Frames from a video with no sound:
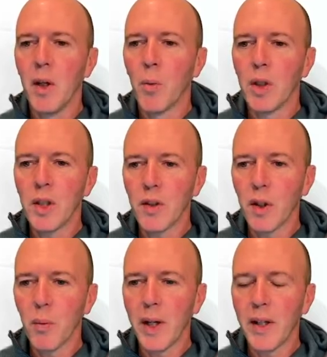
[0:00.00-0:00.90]
we're just going
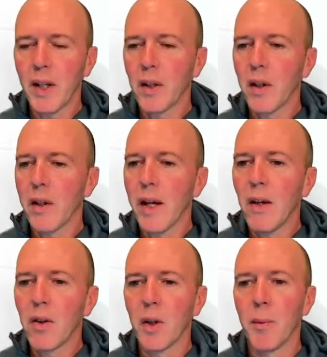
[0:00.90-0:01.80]
to write down that the
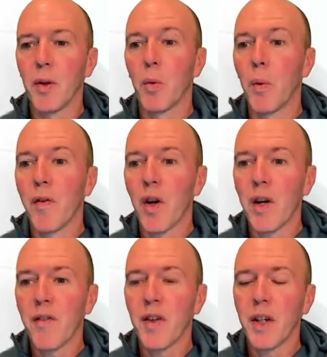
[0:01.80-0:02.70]
outcome is what we've
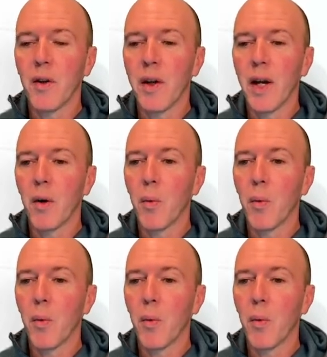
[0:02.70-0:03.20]
already figured out.